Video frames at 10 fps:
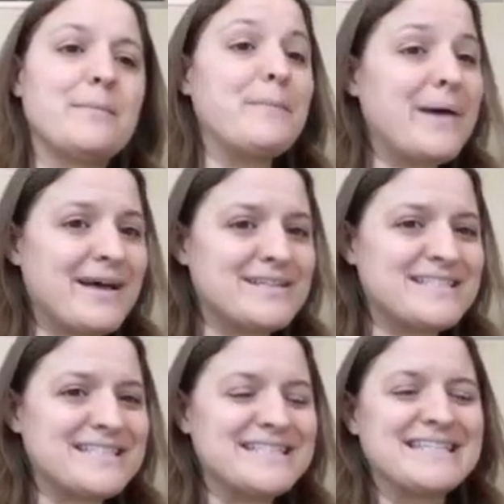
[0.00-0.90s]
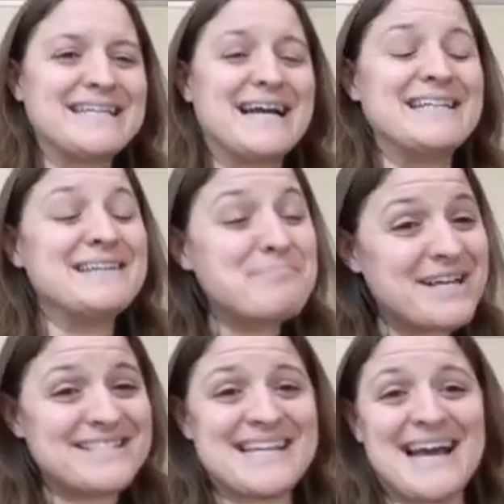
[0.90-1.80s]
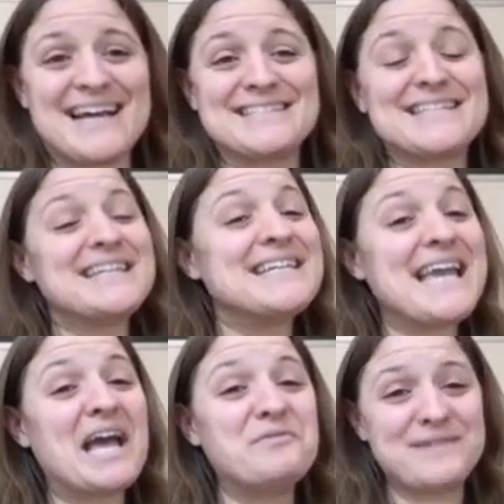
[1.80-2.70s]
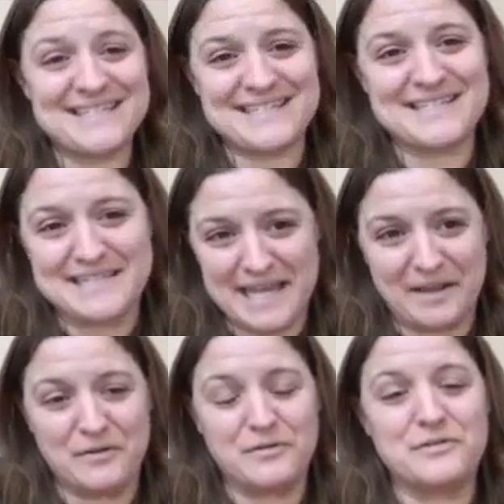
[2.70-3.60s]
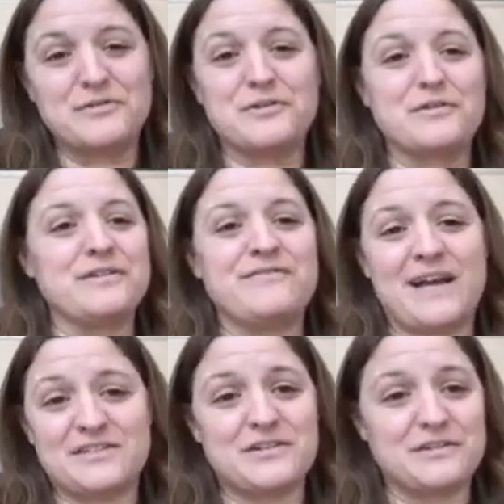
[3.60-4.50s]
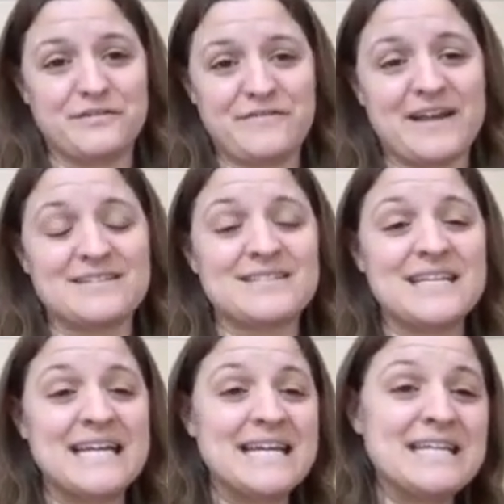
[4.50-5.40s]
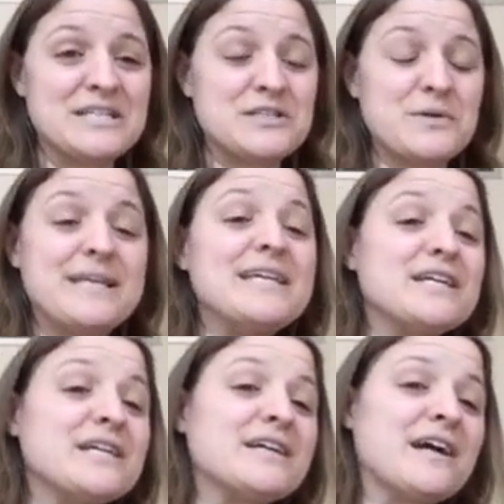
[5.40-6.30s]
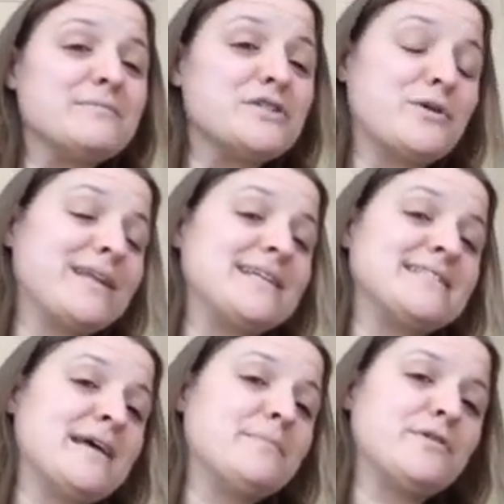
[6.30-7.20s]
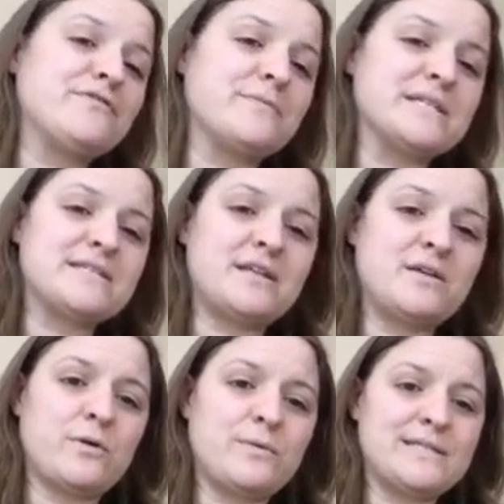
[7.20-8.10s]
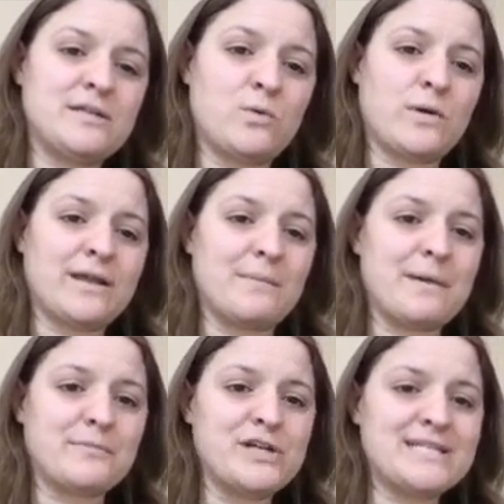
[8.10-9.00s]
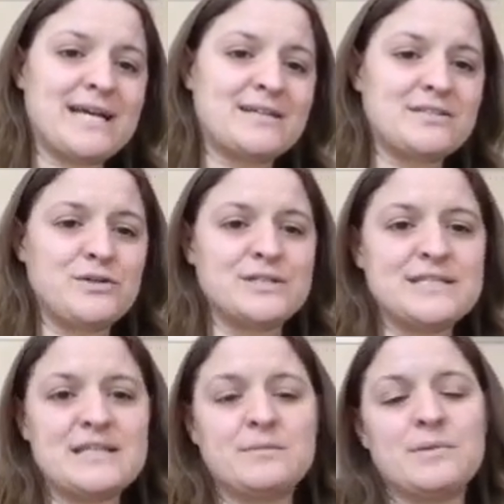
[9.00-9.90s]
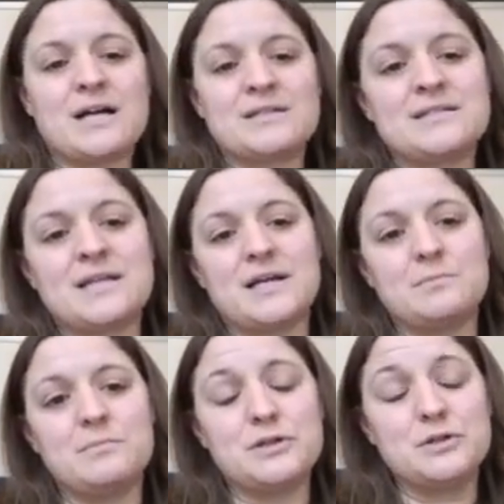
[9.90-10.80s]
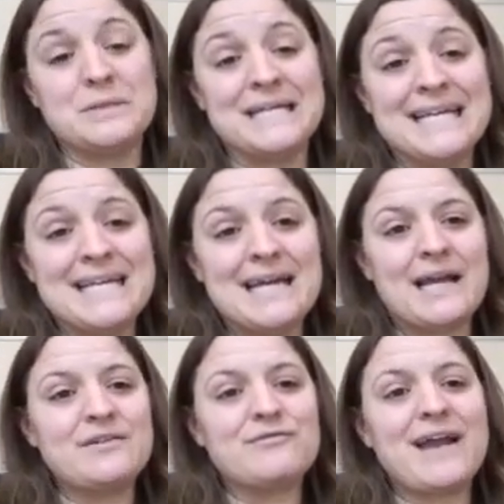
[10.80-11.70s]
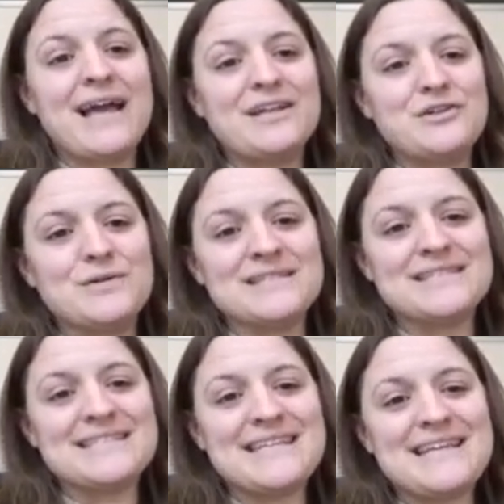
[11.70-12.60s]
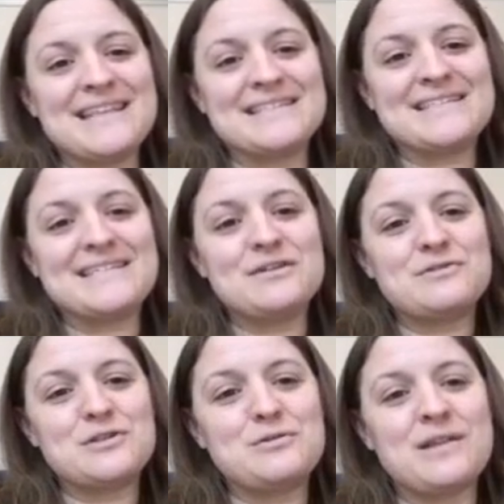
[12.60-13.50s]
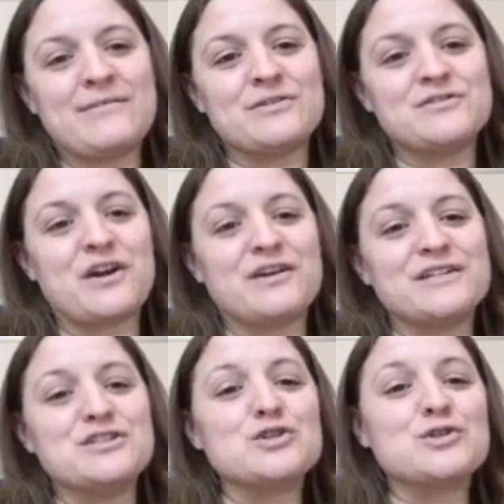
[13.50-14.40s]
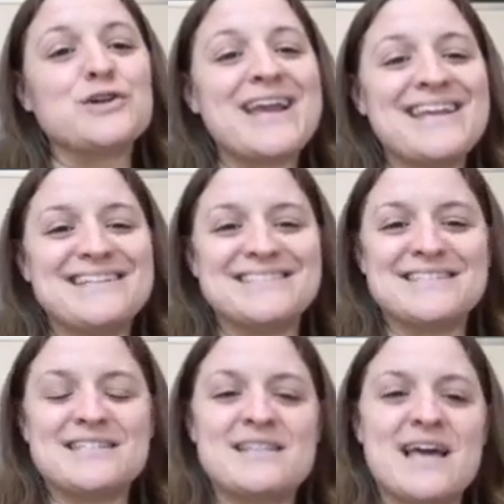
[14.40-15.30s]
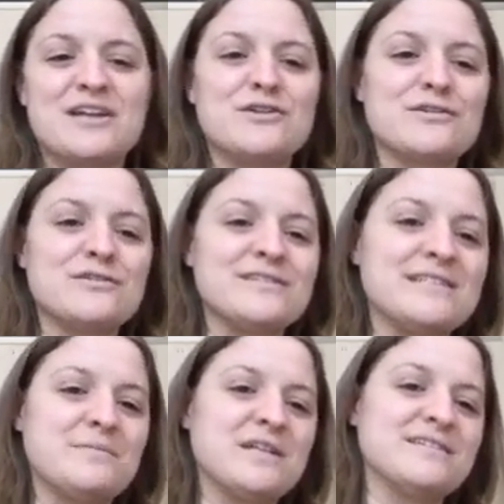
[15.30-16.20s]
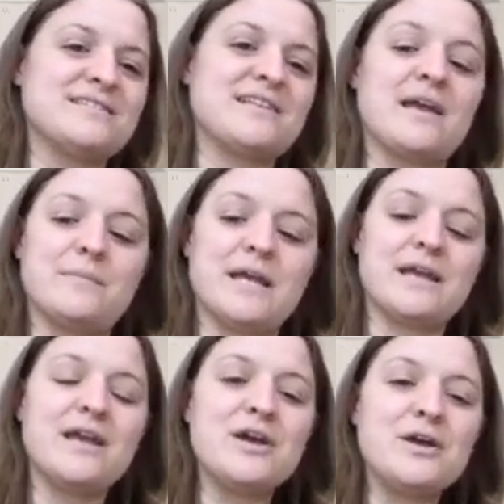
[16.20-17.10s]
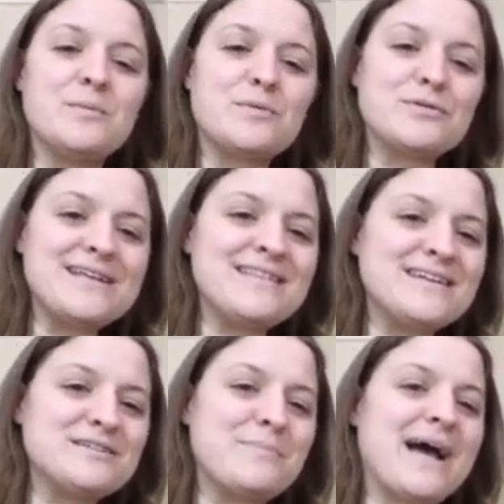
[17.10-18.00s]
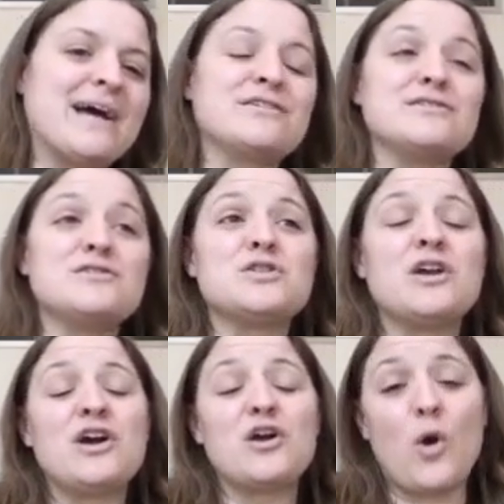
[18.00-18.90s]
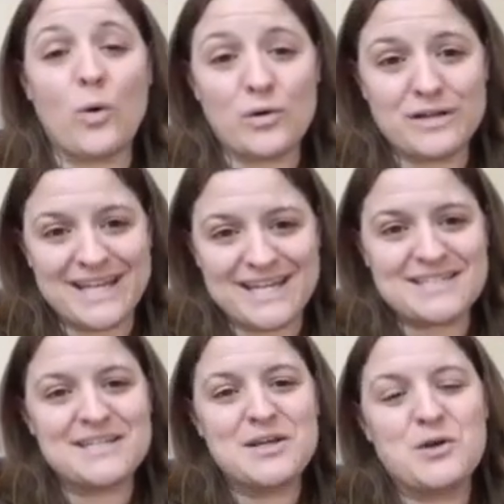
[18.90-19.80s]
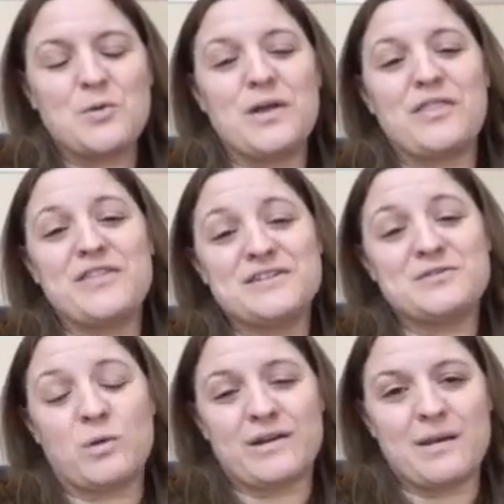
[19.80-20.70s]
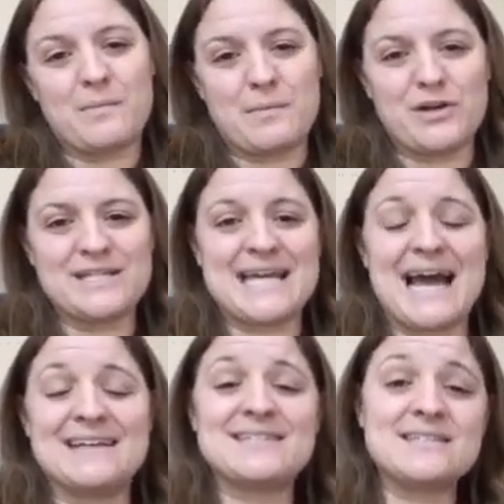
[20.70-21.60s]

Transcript: But I must ask, can we disentangle neural and vascular effects? So here I'm showing an example from a study where we did a working memory test. You can see the block design in blue. And in red, you can see that CO2 levels are entrained to that neural stimulus timing. Breathing patterns correlate with this working memory task.